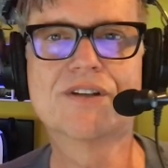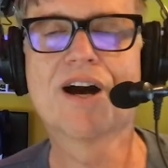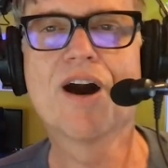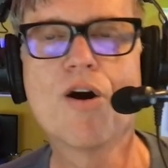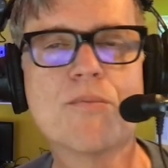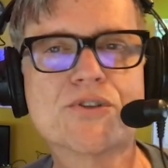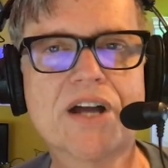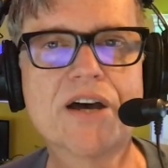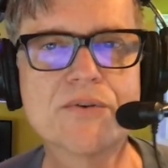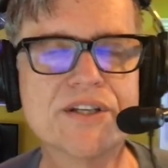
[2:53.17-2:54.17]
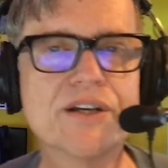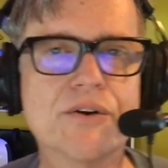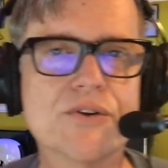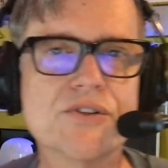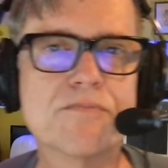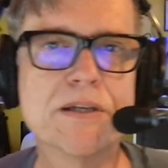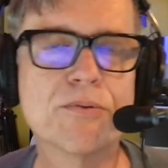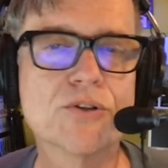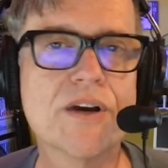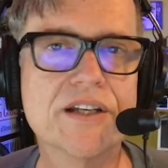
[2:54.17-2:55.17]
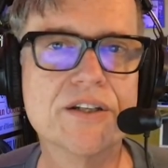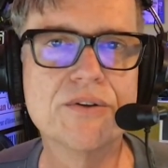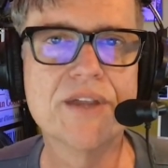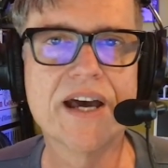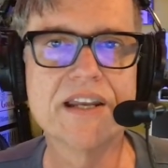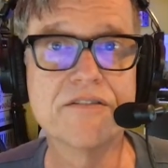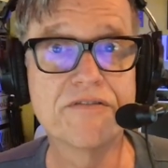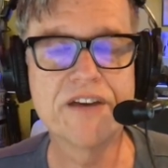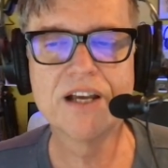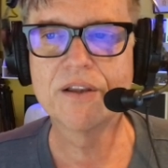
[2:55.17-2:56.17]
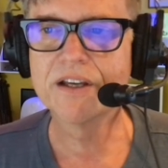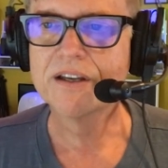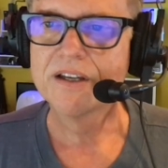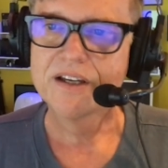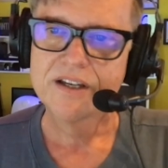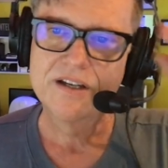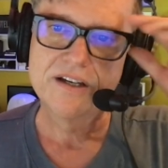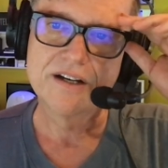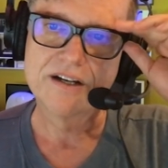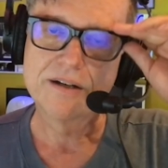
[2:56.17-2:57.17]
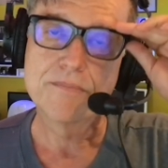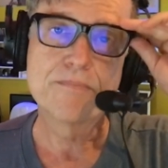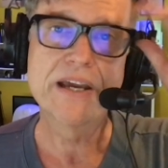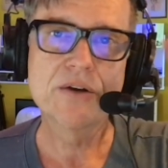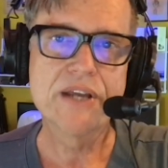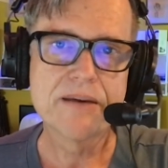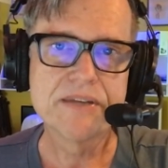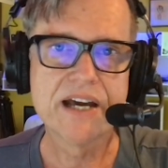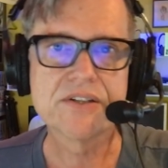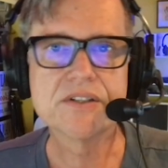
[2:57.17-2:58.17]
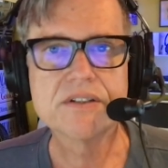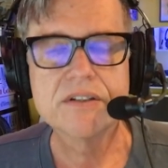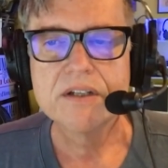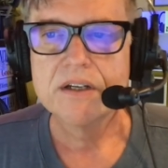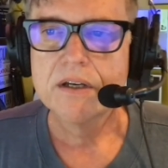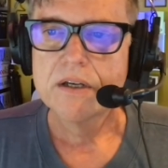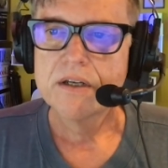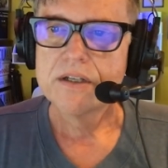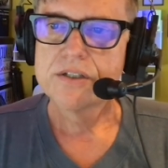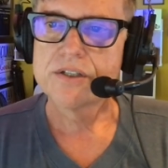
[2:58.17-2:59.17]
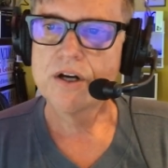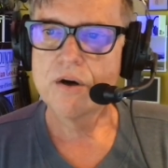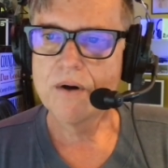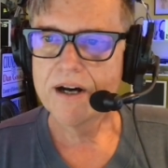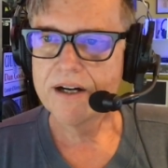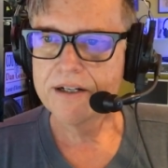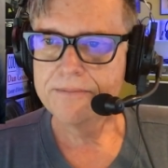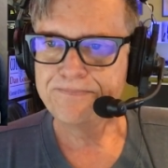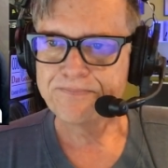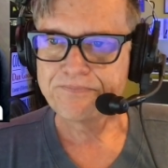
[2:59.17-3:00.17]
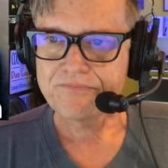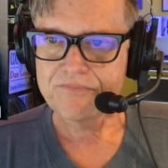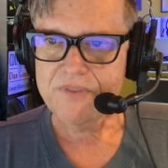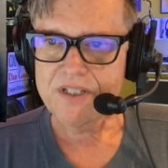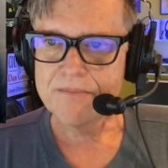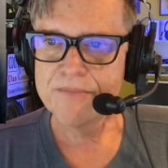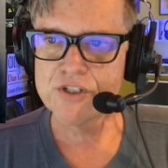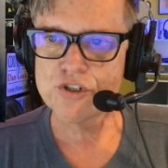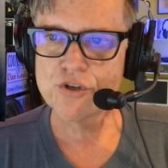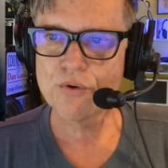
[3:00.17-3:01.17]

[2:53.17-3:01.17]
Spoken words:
almost 100 years of people trying to do that and failing. Pay your damn taxes. So Mr.